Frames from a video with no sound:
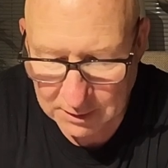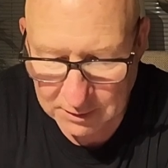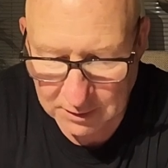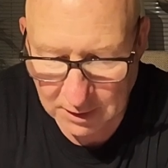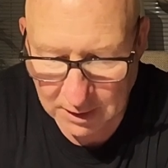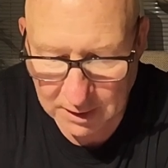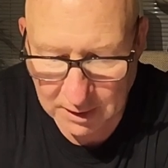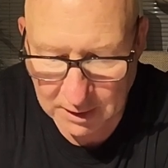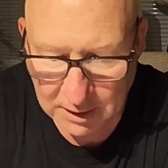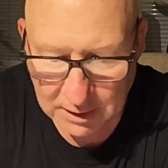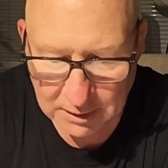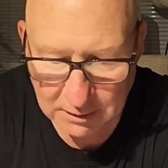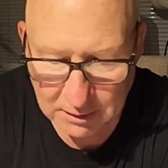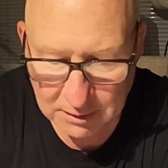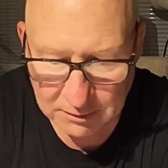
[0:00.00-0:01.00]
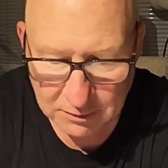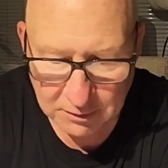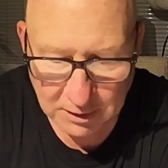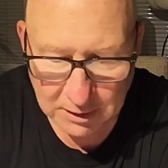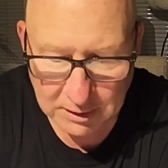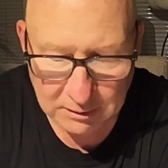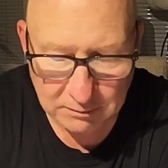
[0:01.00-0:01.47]
Salinity has
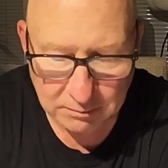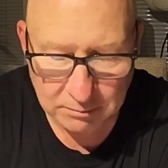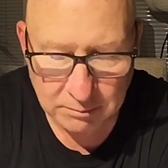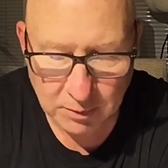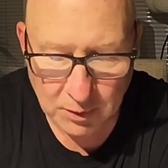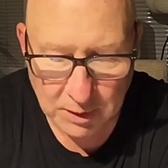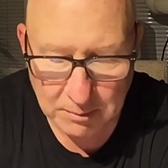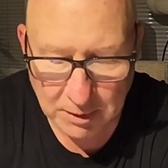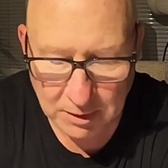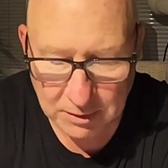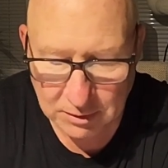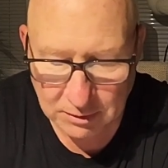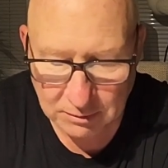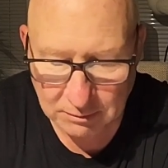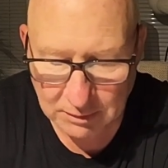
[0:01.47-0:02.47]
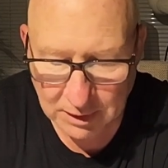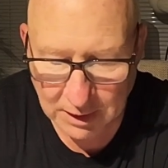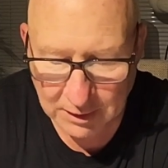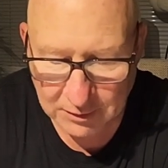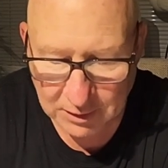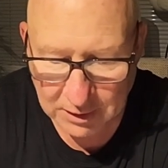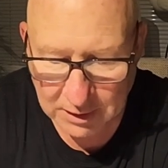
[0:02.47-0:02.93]
stayed pretty much
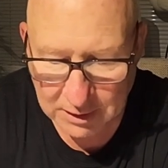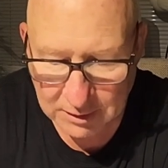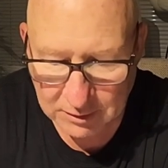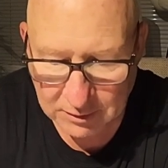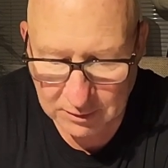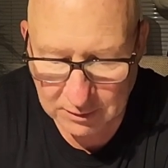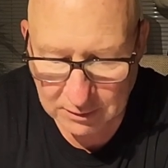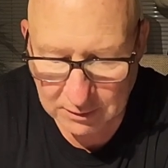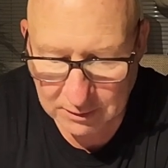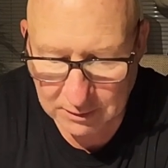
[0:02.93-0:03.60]
as it is.